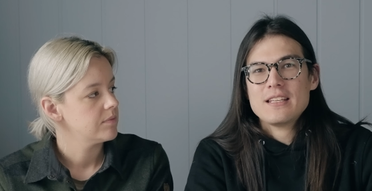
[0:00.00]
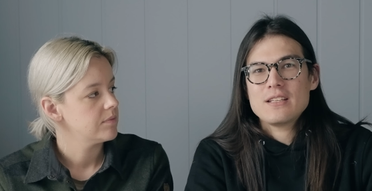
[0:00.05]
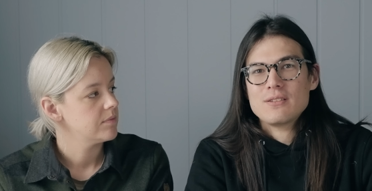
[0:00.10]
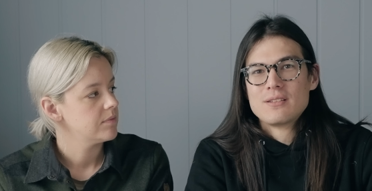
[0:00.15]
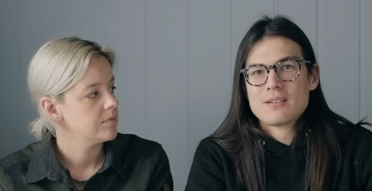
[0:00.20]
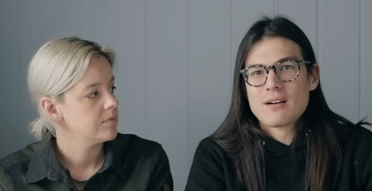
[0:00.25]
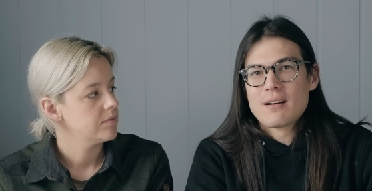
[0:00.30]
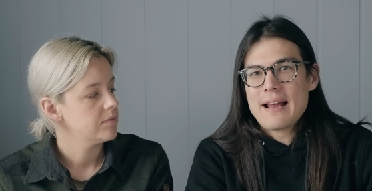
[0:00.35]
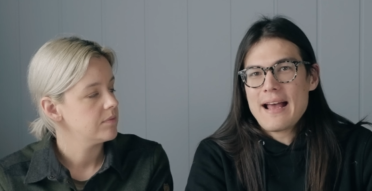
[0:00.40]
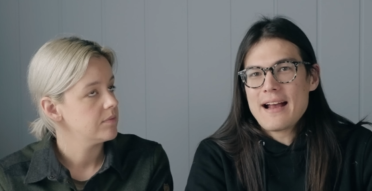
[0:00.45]

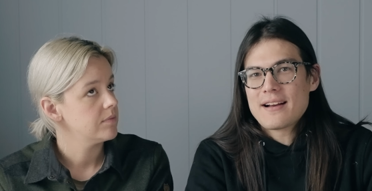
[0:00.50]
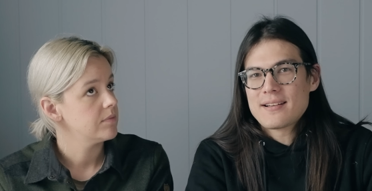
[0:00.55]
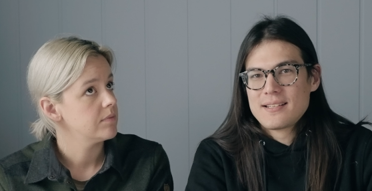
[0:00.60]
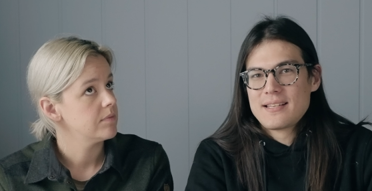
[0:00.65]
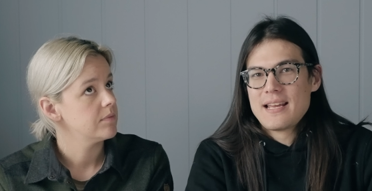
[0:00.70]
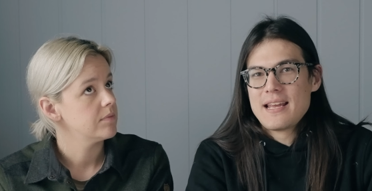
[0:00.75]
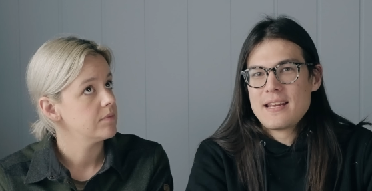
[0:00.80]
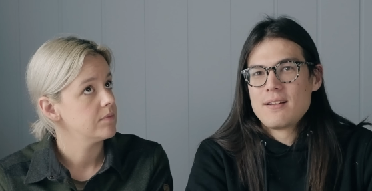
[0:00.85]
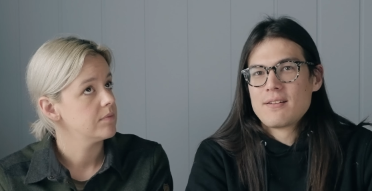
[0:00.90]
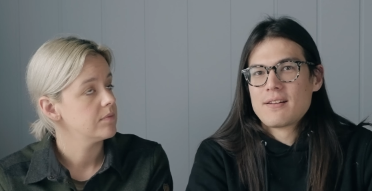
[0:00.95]
Speaker 1: you start
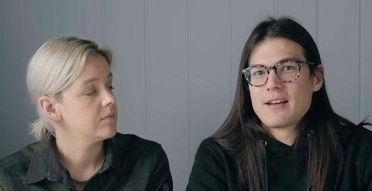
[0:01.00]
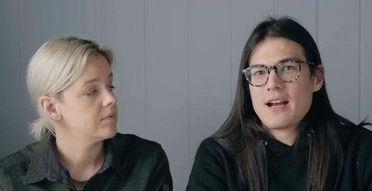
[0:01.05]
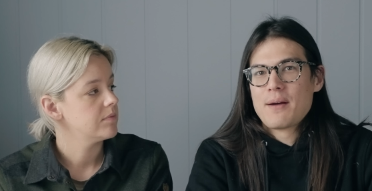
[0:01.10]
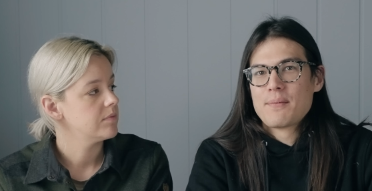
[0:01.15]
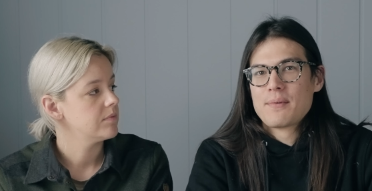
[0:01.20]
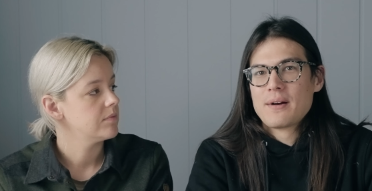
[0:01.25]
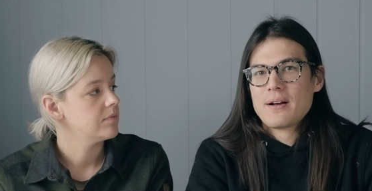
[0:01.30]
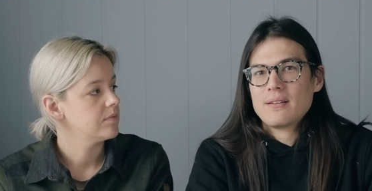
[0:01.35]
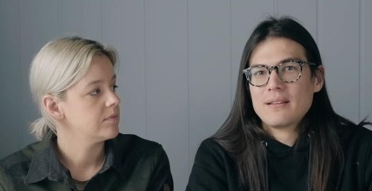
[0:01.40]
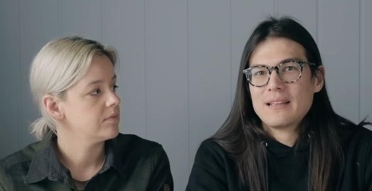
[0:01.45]
actually taking your
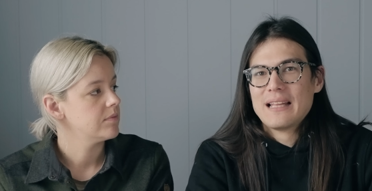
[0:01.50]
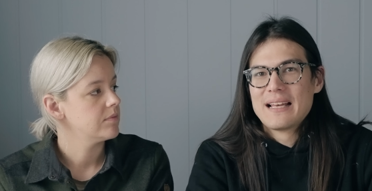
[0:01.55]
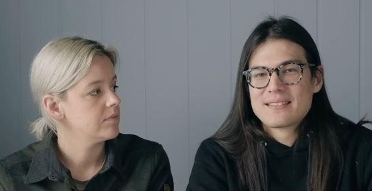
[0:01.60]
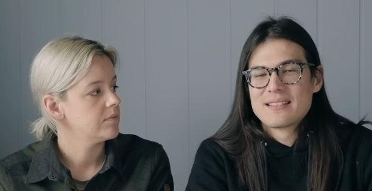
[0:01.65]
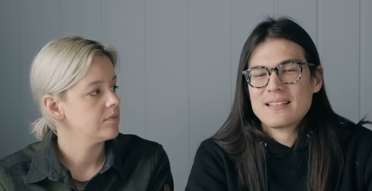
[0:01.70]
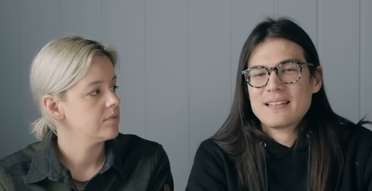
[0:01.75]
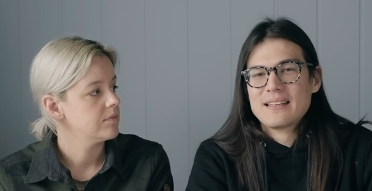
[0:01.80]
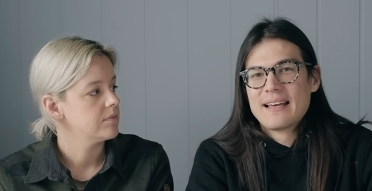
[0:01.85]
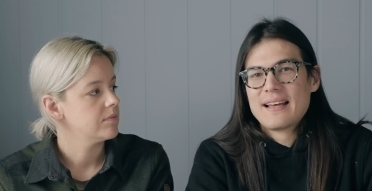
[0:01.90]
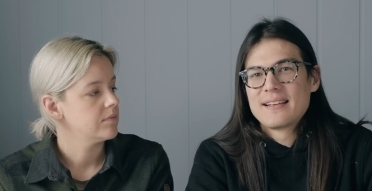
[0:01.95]
camera out
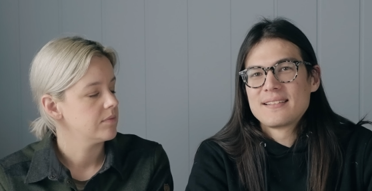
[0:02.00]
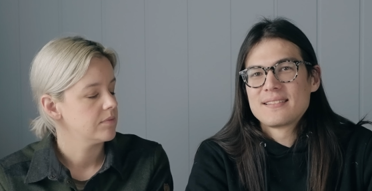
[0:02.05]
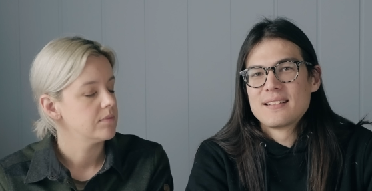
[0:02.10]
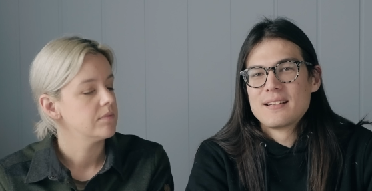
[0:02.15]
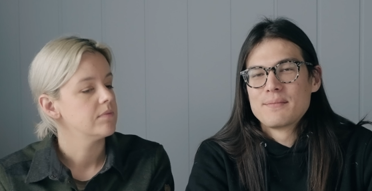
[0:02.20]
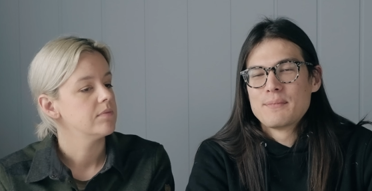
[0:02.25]
less and less.